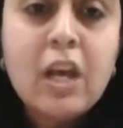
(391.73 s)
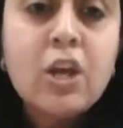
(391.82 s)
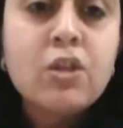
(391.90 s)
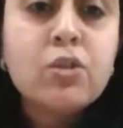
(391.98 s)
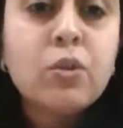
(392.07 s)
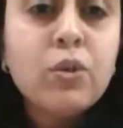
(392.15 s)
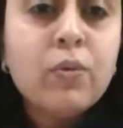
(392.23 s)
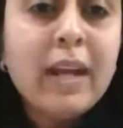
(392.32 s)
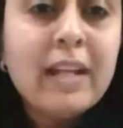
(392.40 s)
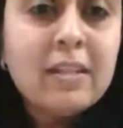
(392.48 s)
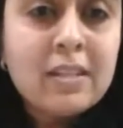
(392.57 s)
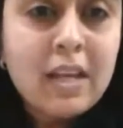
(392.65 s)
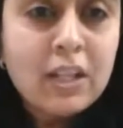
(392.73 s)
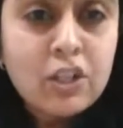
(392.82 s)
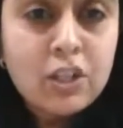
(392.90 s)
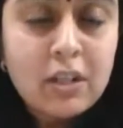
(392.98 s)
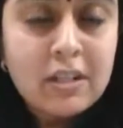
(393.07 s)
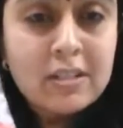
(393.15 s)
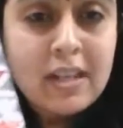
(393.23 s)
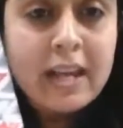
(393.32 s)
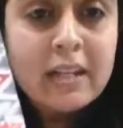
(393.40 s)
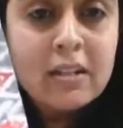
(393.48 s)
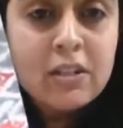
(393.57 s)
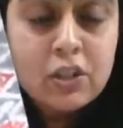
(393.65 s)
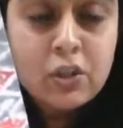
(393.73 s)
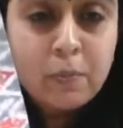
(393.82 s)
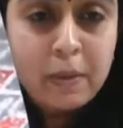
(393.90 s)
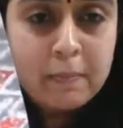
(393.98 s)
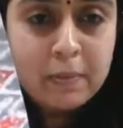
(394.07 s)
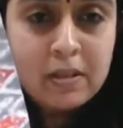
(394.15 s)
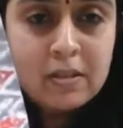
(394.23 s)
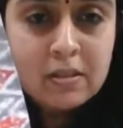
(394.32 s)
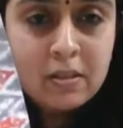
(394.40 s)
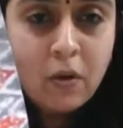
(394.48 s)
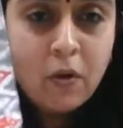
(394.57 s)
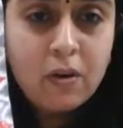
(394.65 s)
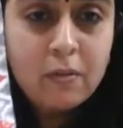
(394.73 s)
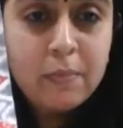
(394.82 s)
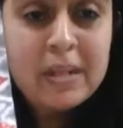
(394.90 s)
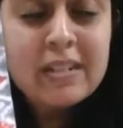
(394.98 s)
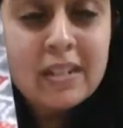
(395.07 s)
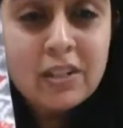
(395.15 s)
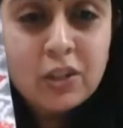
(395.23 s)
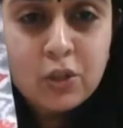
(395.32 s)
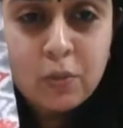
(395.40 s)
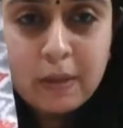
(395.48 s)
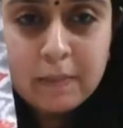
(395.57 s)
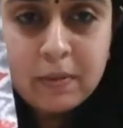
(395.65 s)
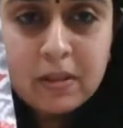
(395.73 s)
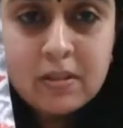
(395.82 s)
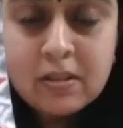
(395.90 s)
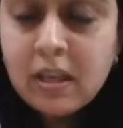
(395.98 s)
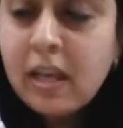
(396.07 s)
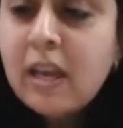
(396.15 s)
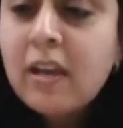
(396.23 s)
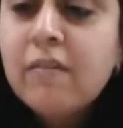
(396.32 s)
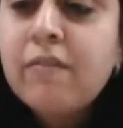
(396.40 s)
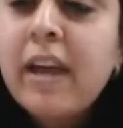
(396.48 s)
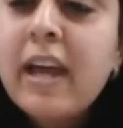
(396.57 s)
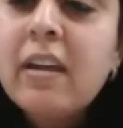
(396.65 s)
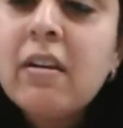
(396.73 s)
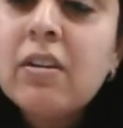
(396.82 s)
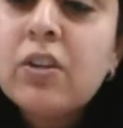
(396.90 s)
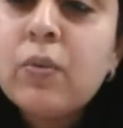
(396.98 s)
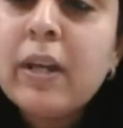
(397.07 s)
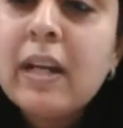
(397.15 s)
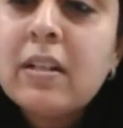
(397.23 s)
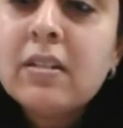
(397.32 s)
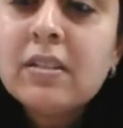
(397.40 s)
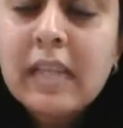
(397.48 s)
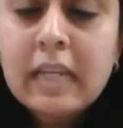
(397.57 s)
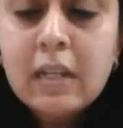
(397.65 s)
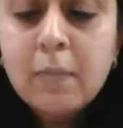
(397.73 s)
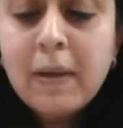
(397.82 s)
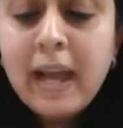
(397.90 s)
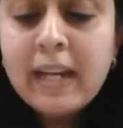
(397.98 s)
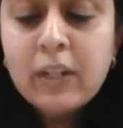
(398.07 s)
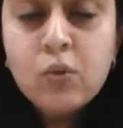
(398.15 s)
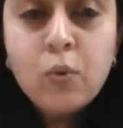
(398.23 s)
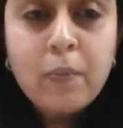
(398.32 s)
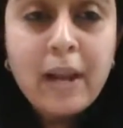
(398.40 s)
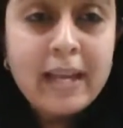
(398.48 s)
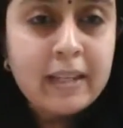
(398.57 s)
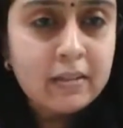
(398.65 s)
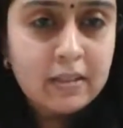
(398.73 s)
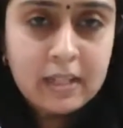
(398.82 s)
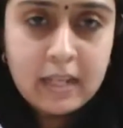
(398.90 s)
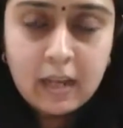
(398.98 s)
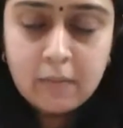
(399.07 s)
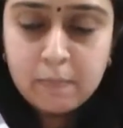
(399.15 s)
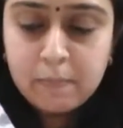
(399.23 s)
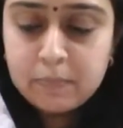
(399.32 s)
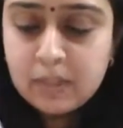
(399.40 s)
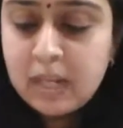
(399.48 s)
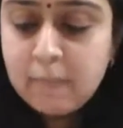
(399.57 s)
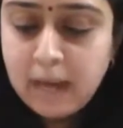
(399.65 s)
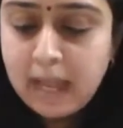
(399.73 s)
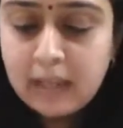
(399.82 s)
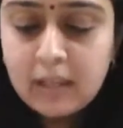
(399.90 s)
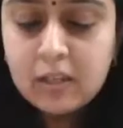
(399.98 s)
So you get such designer tissue papers or printed tissue papers where you get single ply, two ply, and three ply.